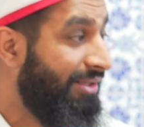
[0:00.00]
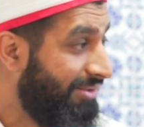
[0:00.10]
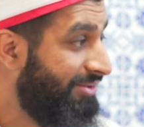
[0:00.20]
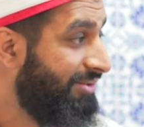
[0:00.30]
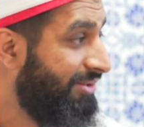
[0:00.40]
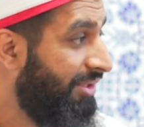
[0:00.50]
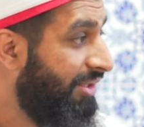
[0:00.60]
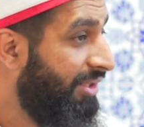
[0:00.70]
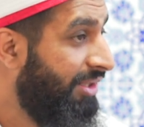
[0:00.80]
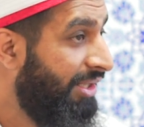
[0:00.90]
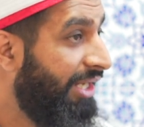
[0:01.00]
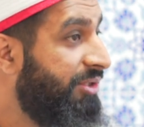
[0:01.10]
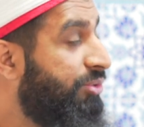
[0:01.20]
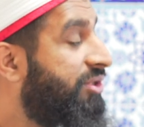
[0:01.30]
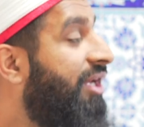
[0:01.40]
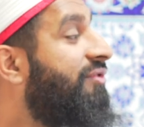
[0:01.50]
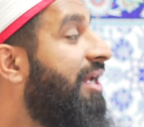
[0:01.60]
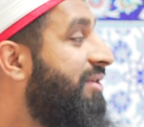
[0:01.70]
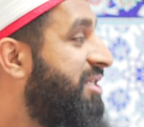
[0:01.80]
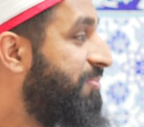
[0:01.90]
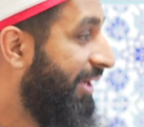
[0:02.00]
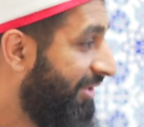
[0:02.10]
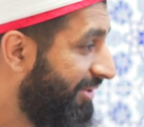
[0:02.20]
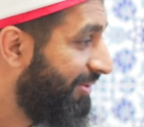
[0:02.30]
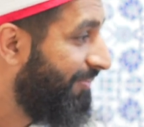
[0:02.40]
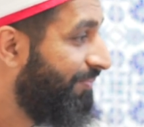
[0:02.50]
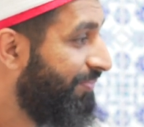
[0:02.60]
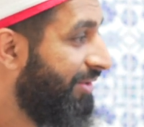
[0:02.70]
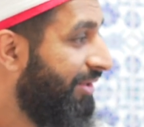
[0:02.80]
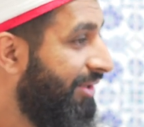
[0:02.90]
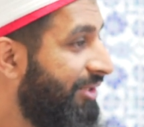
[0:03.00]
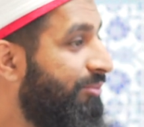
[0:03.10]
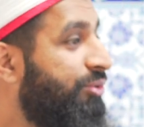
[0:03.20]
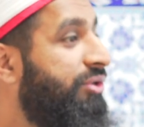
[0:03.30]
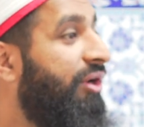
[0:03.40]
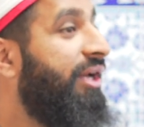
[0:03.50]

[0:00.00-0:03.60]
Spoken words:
else. And you must give that respect. You must